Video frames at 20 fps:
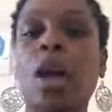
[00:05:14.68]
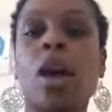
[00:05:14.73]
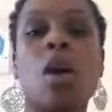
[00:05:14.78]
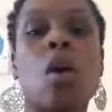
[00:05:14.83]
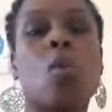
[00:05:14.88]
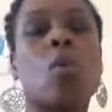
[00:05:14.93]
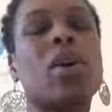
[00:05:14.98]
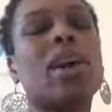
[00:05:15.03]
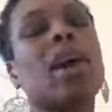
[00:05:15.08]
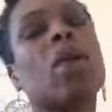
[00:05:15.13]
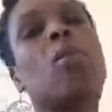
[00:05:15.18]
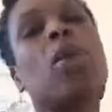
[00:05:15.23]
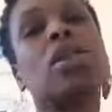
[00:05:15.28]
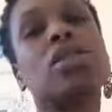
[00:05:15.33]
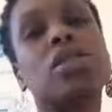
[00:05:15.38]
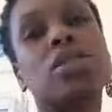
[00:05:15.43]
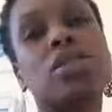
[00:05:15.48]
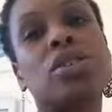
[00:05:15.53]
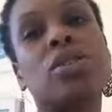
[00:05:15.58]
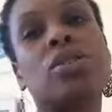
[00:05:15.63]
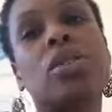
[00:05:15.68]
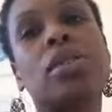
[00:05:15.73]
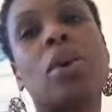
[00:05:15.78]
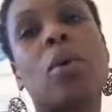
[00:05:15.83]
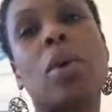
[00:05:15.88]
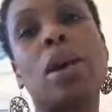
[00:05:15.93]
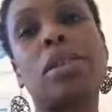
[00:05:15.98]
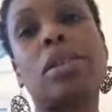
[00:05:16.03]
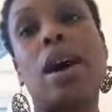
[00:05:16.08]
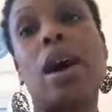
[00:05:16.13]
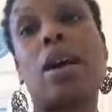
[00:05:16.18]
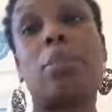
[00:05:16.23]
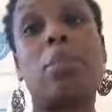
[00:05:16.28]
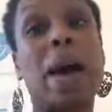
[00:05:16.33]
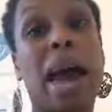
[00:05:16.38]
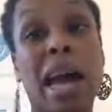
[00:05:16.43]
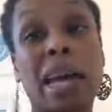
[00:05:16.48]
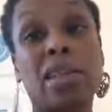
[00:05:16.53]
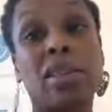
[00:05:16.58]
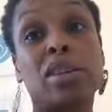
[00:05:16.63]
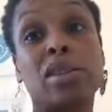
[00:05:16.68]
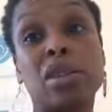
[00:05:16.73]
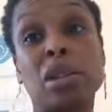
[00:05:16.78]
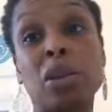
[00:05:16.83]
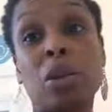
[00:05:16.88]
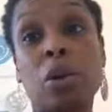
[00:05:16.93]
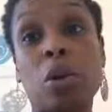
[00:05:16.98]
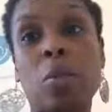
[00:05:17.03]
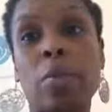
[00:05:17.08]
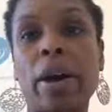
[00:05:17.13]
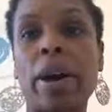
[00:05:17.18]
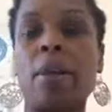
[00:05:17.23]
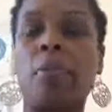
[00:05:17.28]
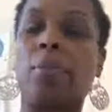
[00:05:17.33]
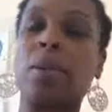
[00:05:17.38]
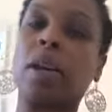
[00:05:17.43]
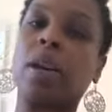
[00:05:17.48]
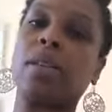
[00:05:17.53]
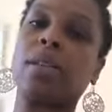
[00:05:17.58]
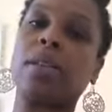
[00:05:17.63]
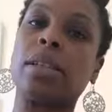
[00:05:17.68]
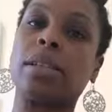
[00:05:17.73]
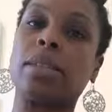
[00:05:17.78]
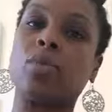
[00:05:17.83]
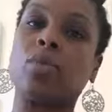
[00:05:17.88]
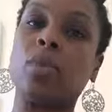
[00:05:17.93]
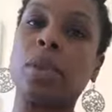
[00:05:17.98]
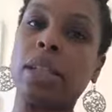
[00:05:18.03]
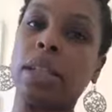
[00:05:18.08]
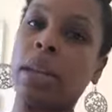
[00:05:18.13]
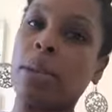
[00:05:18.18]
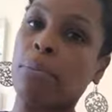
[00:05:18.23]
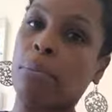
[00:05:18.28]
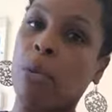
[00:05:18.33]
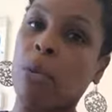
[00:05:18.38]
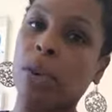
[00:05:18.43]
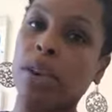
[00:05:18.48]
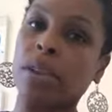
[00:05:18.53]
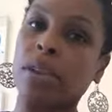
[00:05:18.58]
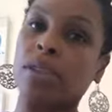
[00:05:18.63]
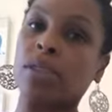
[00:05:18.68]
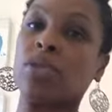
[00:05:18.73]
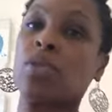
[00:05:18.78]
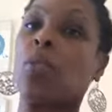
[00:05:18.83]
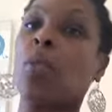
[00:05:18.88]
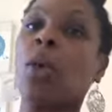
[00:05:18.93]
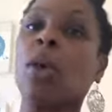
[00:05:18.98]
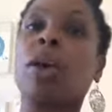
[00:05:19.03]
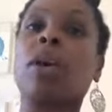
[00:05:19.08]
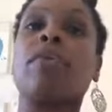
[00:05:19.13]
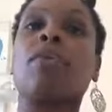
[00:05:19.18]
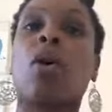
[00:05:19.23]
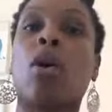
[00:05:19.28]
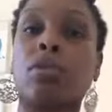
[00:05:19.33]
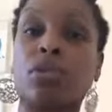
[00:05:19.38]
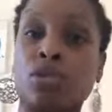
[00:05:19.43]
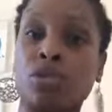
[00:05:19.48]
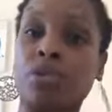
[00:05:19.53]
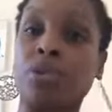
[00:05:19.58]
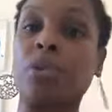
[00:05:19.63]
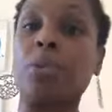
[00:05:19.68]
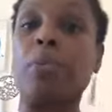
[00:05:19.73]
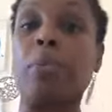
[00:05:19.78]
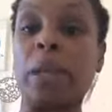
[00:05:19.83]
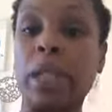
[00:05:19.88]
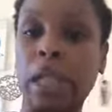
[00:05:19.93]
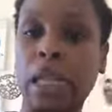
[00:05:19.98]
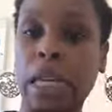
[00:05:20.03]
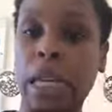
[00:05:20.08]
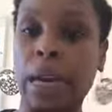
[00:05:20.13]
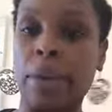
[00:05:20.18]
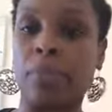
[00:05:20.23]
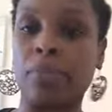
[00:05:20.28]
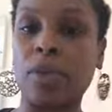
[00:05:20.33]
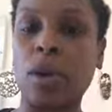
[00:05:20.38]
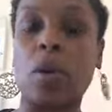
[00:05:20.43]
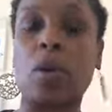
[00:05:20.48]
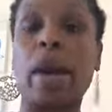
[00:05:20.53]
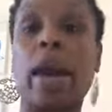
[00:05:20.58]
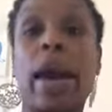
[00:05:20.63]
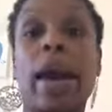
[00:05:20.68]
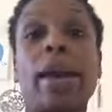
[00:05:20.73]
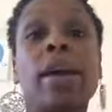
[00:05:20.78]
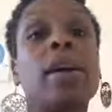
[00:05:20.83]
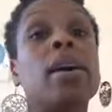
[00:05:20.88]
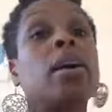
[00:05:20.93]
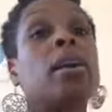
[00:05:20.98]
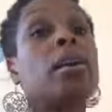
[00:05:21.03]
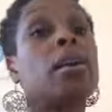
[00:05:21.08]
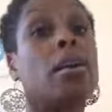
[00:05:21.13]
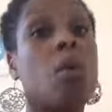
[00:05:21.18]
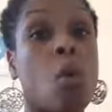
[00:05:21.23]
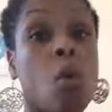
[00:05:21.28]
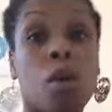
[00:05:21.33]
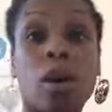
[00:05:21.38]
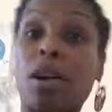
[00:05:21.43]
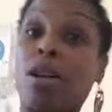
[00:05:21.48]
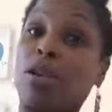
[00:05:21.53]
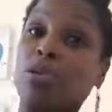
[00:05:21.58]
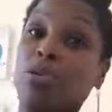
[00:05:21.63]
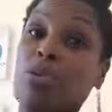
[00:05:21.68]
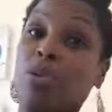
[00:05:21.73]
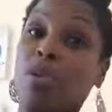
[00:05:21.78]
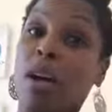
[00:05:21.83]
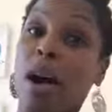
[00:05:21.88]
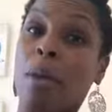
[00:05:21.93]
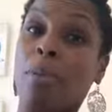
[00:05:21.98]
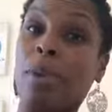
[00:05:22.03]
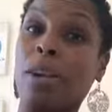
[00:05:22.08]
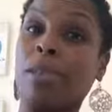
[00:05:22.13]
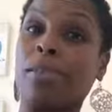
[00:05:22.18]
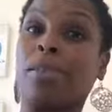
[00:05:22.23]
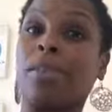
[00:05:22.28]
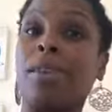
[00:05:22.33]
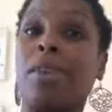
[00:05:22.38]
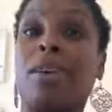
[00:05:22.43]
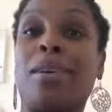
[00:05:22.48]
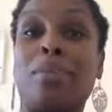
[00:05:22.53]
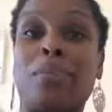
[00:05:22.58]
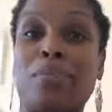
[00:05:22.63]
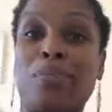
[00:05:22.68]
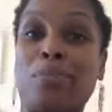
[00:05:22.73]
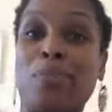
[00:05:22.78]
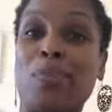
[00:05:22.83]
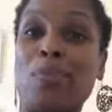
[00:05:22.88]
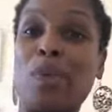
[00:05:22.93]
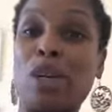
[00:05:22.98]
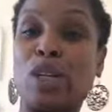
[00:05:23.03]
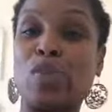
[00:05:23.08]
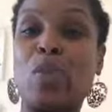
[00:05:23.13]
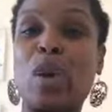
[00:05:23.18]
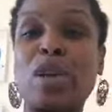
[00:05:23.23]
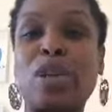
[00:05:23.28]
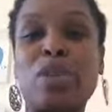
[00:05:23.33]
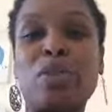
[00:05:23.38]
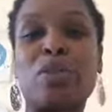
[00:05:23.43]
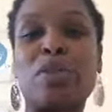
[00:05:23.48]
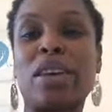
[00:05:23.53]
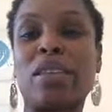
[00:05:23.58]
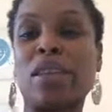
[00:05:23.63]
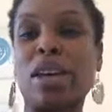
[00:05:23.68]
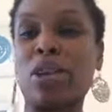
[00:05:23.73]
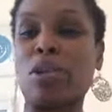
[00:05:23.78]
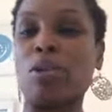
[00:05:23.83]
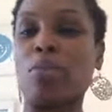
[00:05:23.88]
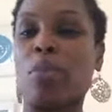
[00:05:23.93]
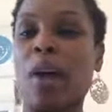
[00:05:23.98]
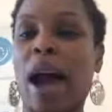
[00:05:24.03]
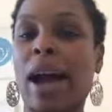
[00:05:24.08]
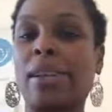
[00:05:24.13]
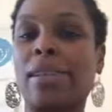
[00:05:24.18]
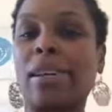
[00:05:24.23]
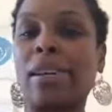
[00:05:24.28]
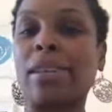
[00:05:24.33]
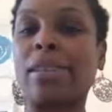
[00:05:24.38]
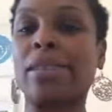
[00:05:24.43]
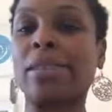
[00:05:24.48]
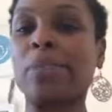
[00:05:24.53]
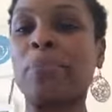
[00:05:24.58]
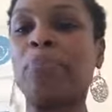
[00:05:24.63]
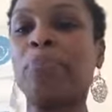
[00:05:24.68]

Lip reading: what I want to do is I want to unpack this a little bit because it's really important to the work of cultural humility, okay? Or cultural competency. Which one do you think that you practice?